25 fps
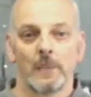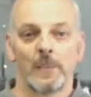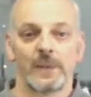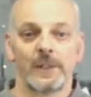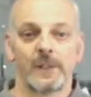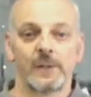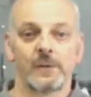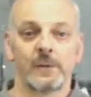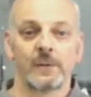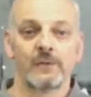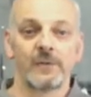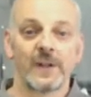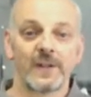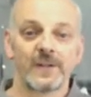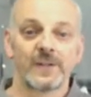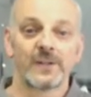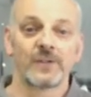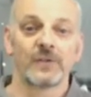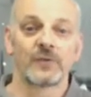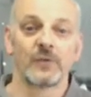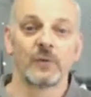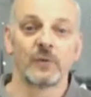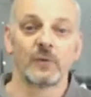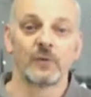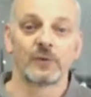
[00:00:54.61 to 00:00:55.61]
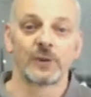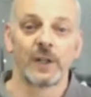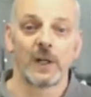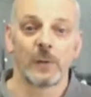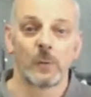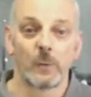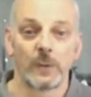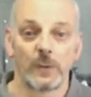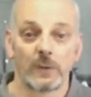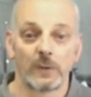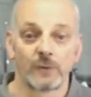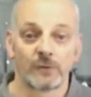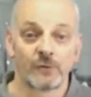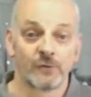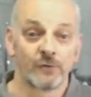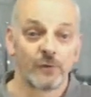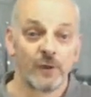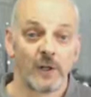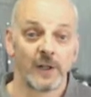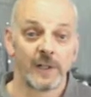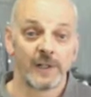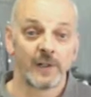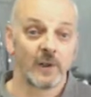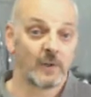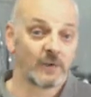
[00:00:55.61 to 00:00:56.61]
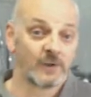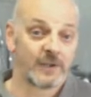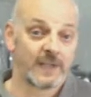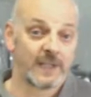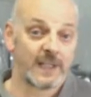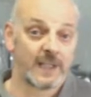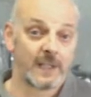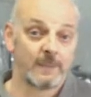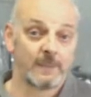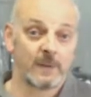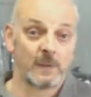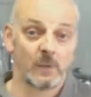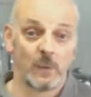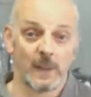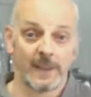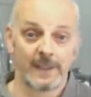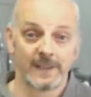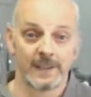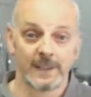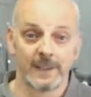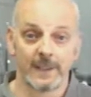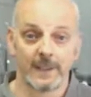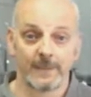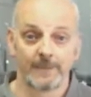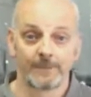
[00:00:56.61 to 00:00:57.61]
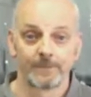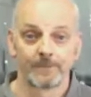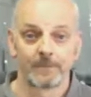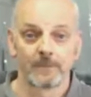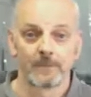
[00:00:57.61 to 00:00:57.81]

But you can rest assured that we'll try not to keep you waiting.